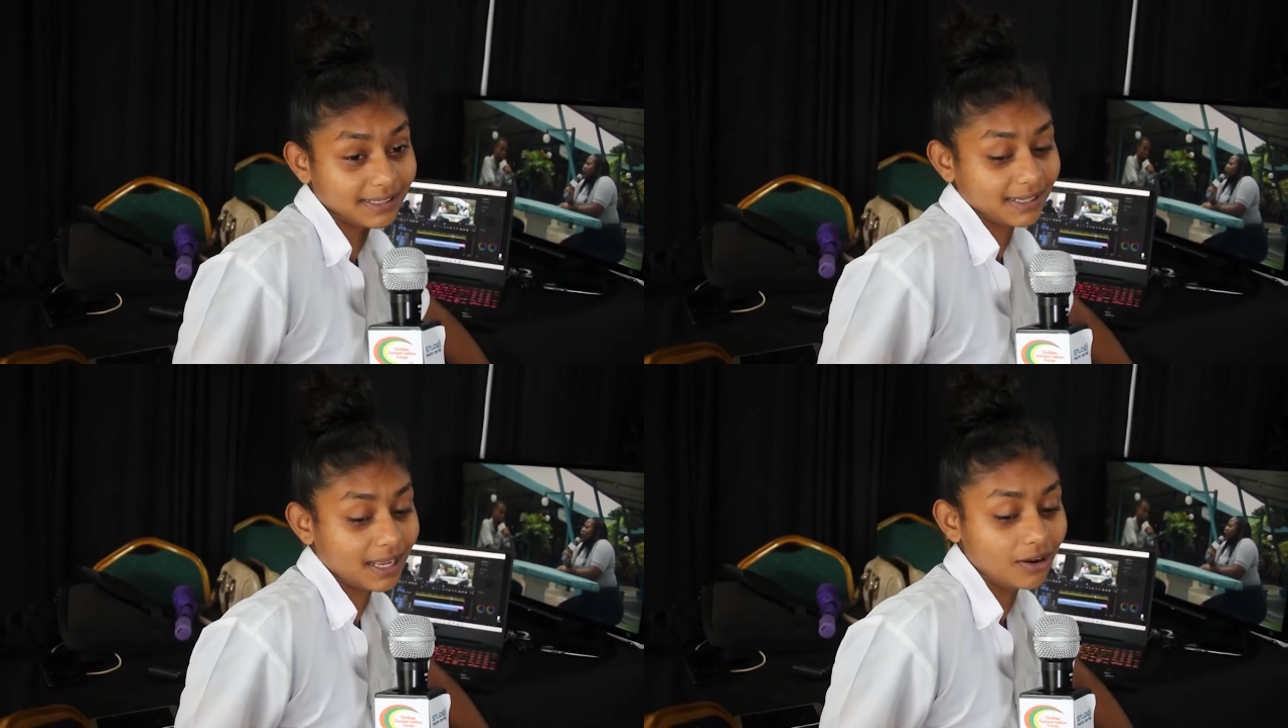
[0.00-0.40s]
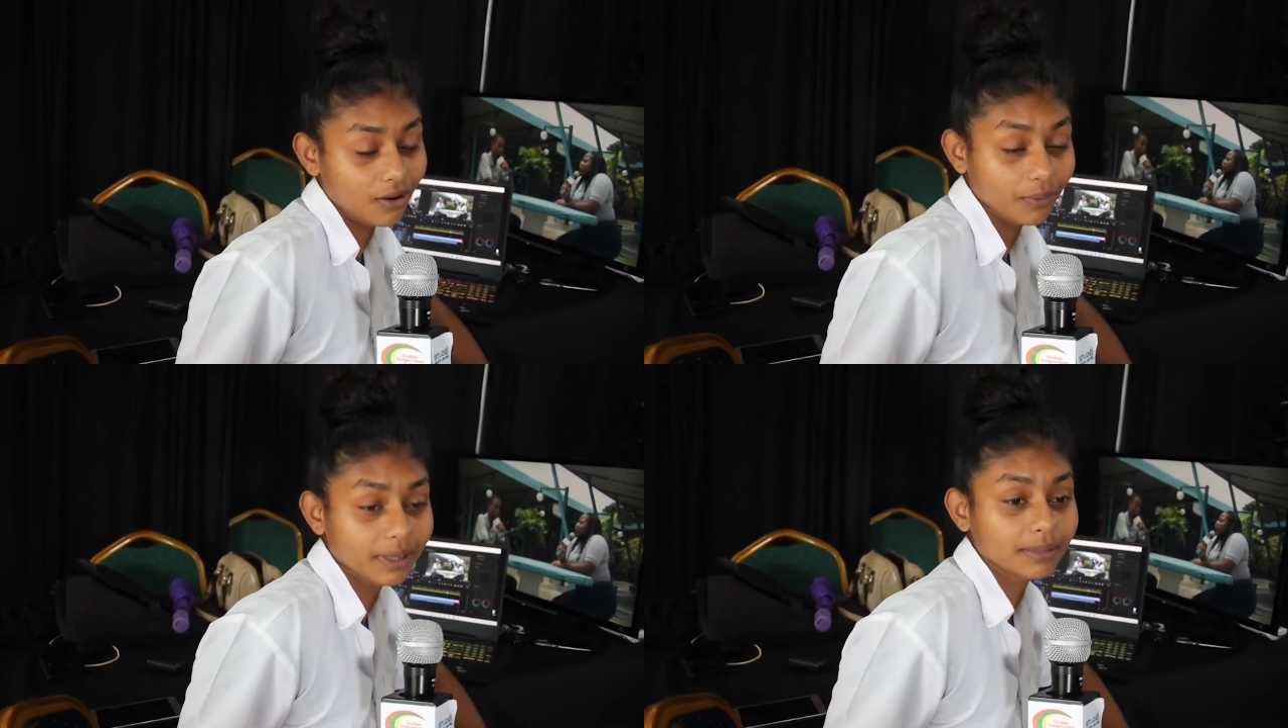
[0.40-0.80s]
it
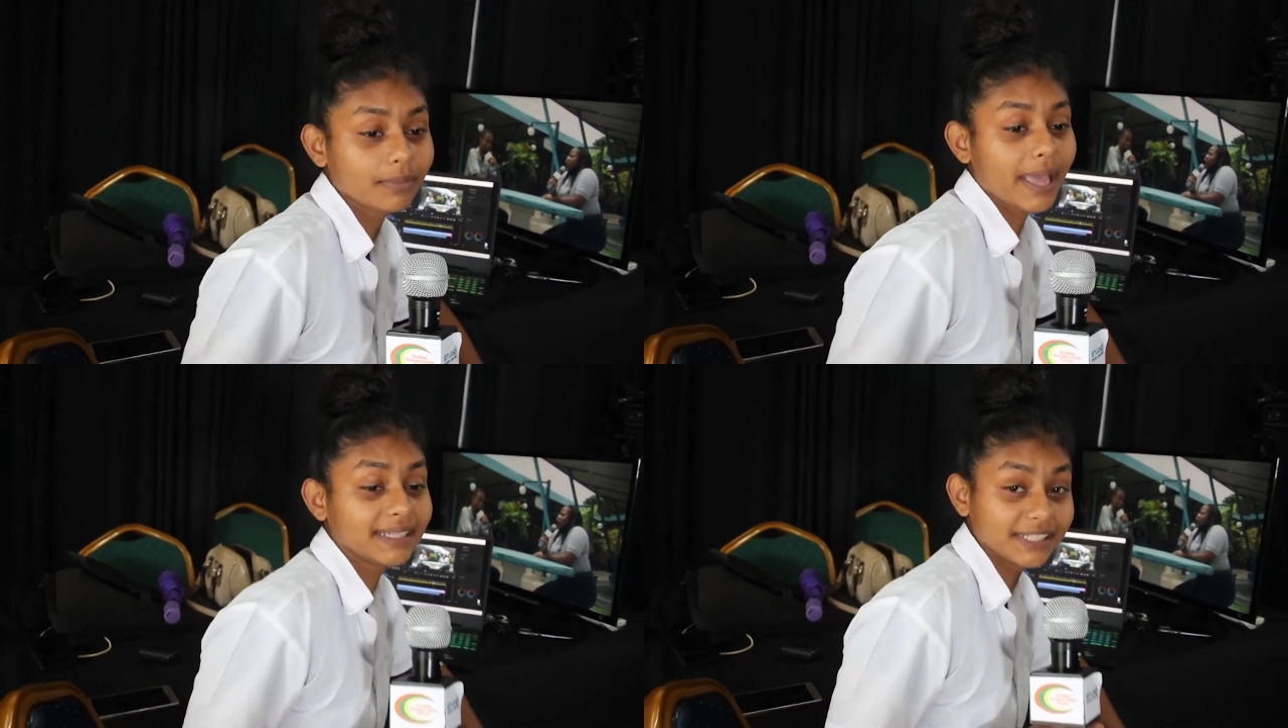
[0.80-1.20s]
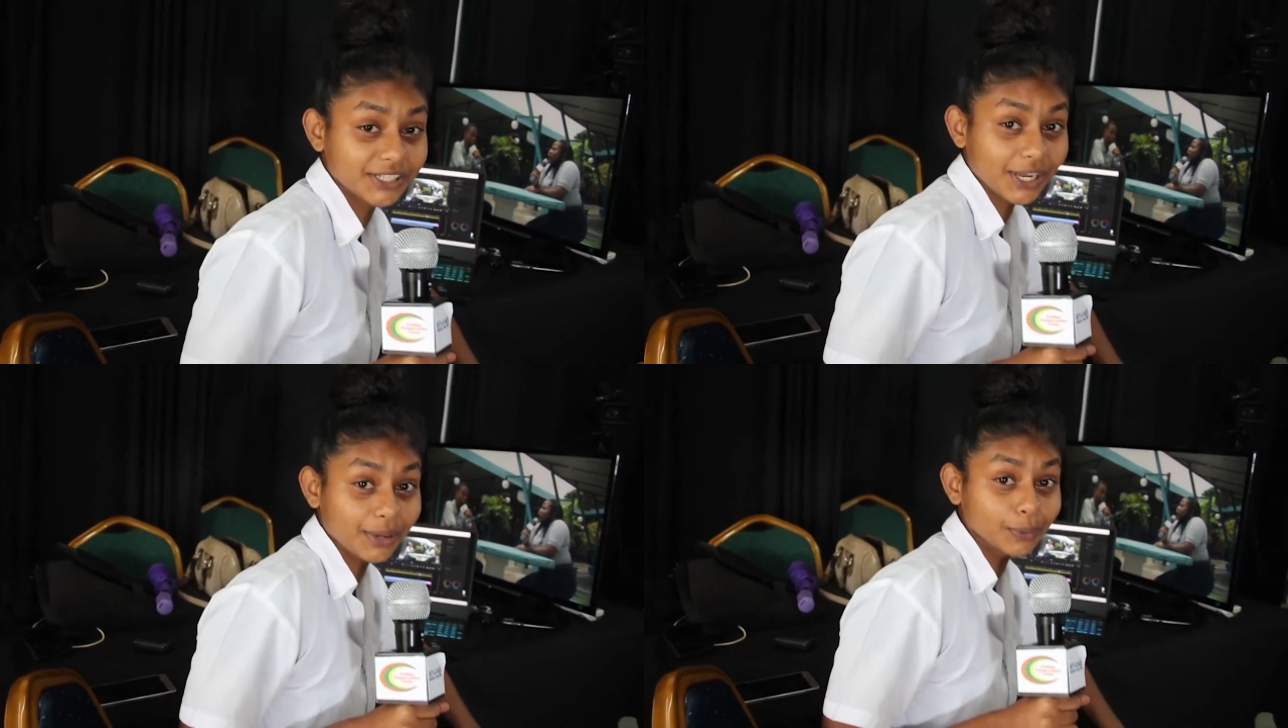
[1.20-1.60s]
along with my
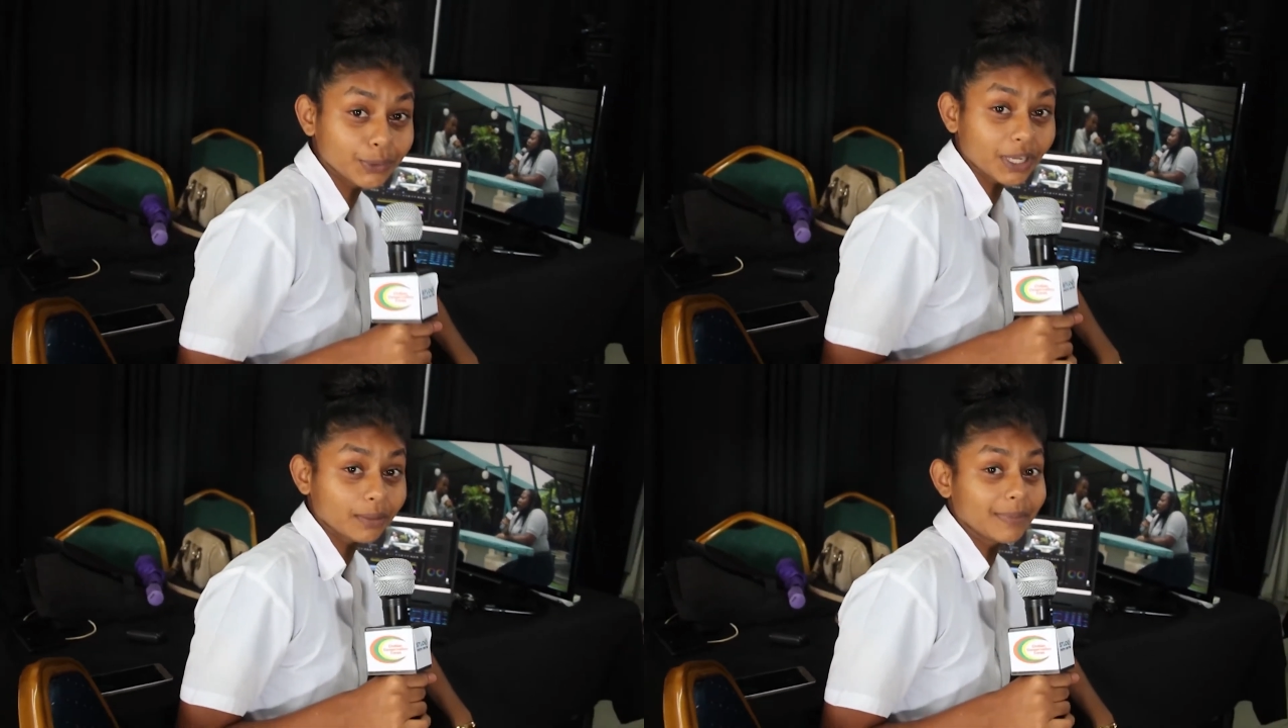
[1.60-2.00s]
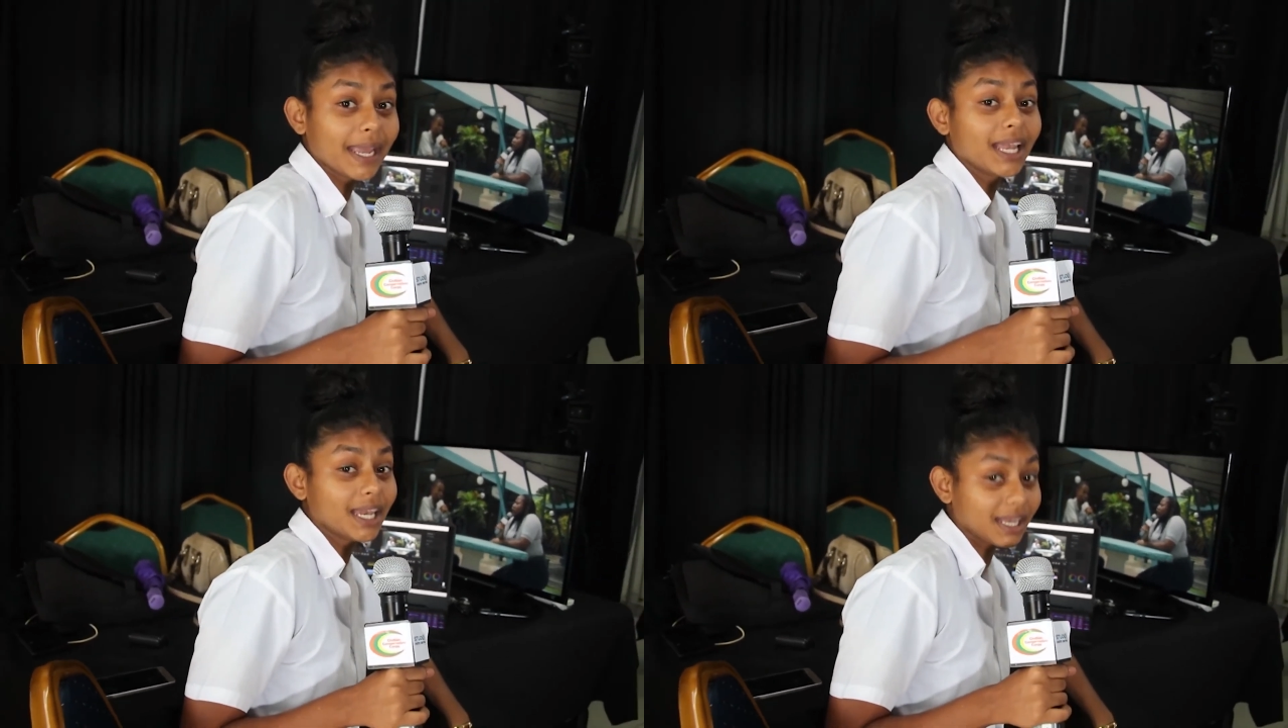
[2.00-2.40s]
teacher who taught
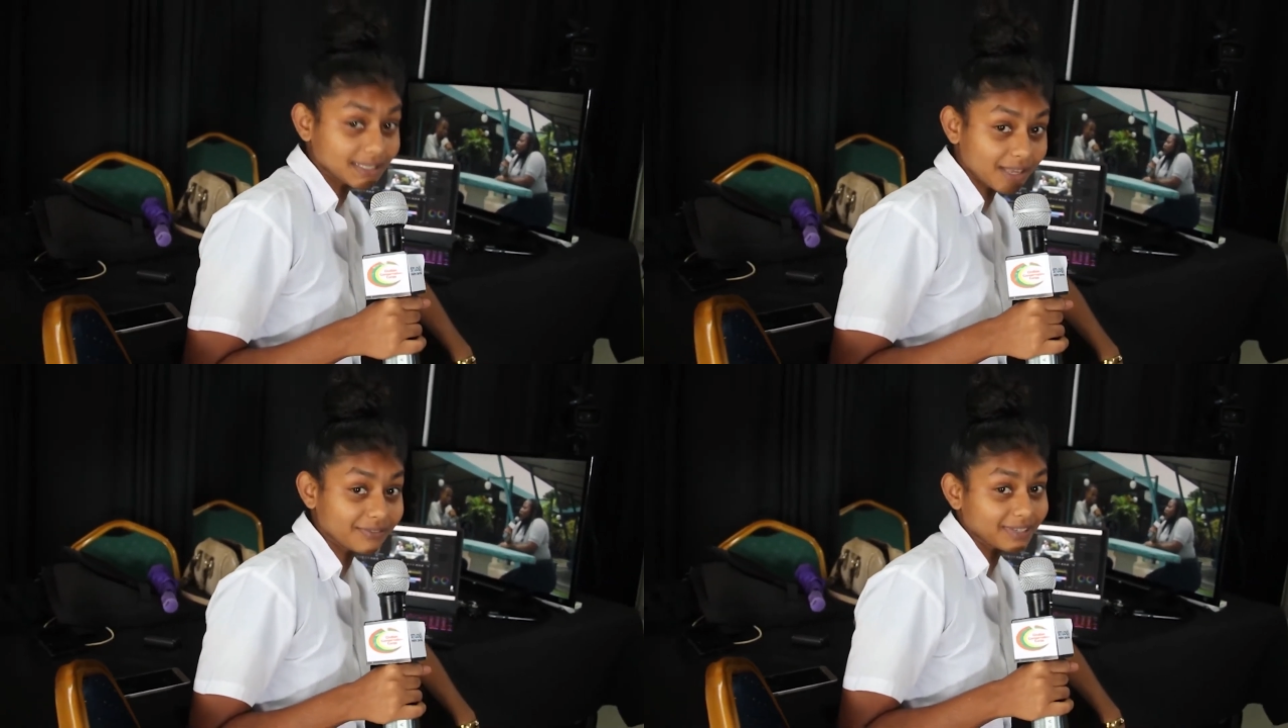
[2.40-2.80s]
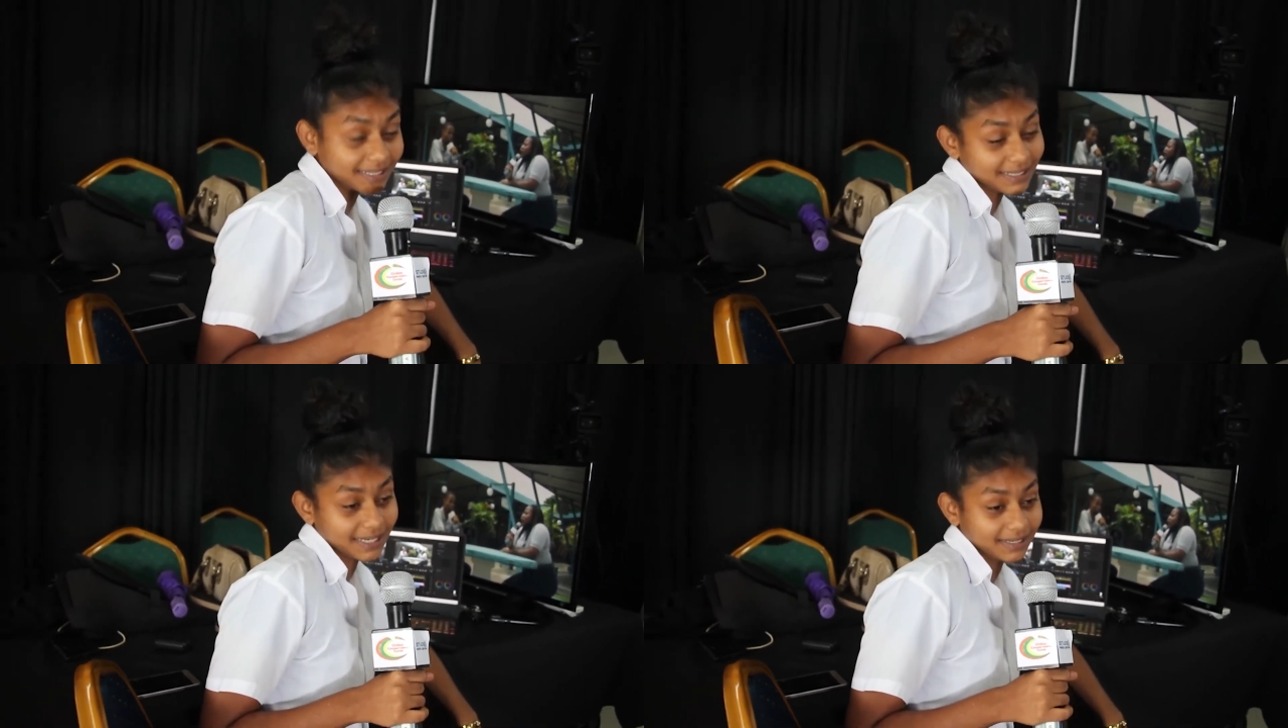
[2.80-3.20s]
me a lot of
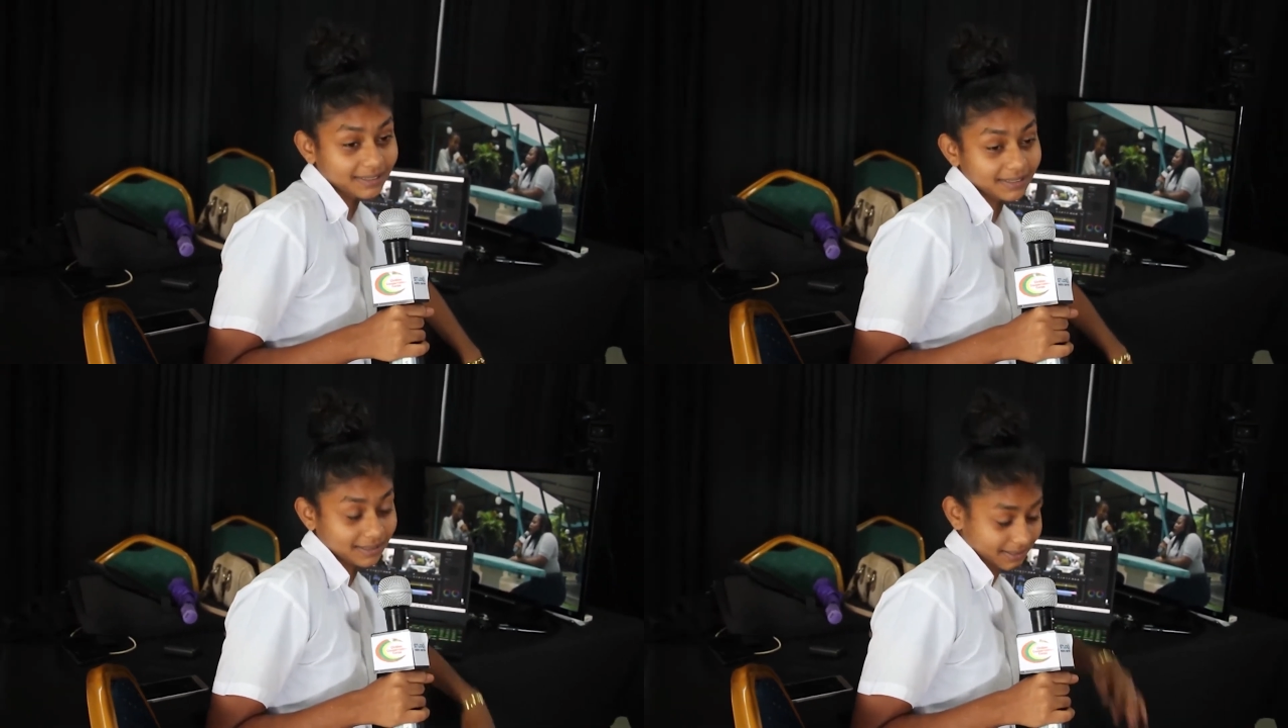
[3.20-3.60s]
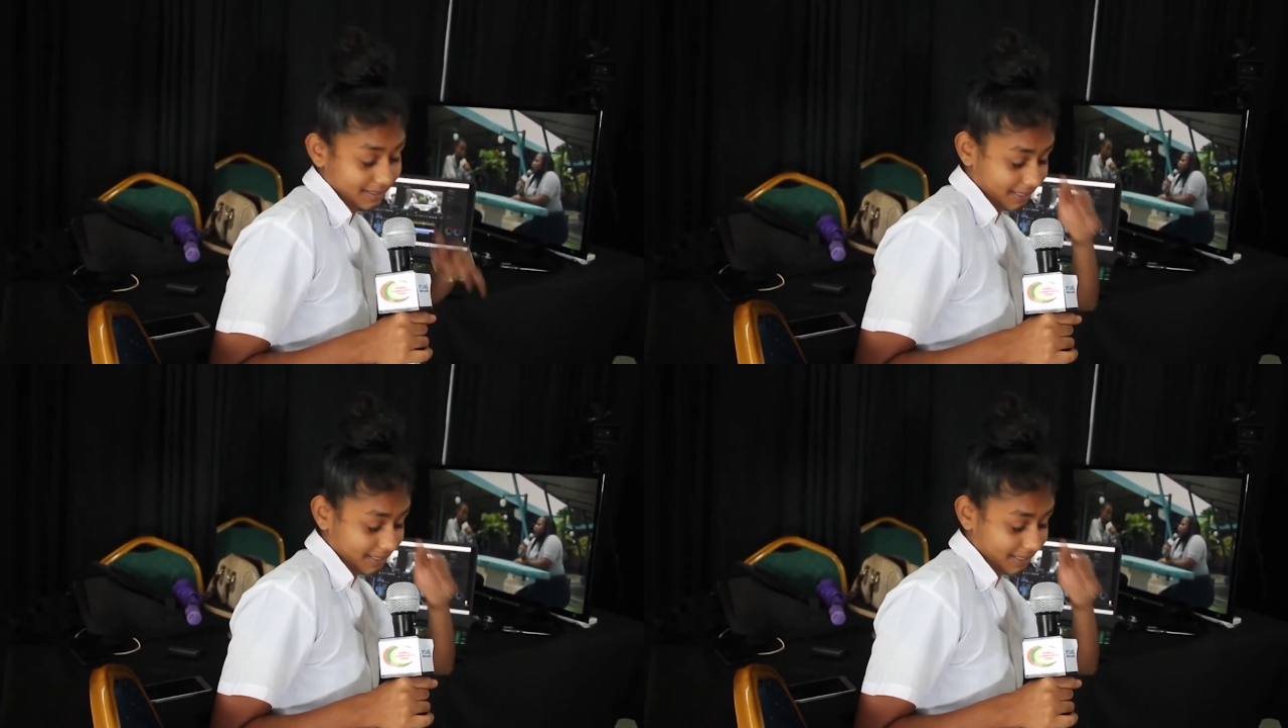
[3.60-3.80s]
good things.